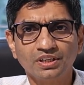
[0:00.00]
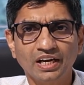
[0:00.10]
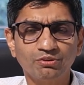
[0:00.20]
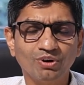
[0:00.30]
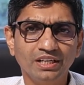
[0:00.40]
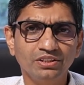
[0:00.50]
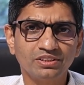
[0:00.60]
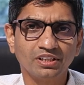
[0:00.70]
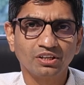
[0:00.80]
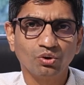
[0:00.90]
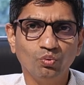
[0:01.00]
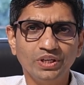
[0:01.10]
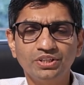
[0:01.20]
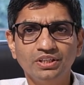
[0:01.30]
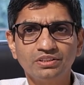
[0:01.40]
advice,
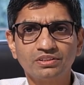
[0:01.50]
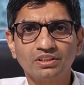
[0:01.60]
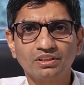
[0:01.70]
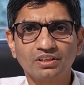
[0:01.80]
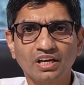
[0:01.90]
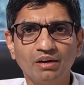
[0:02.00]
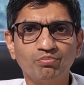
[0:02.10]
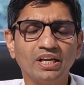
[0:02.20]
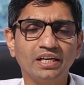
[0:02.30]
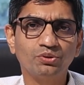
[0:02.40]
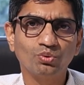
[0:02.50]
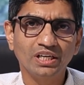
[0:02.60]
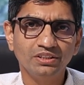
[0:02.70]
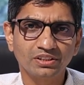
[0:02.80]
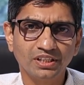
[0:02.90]
which is apply
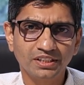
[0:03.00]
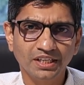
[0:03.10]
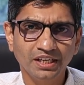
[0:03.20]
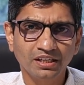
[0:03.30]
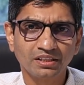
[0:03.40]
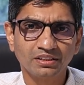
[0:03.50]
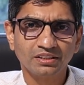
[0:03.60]
twice a day,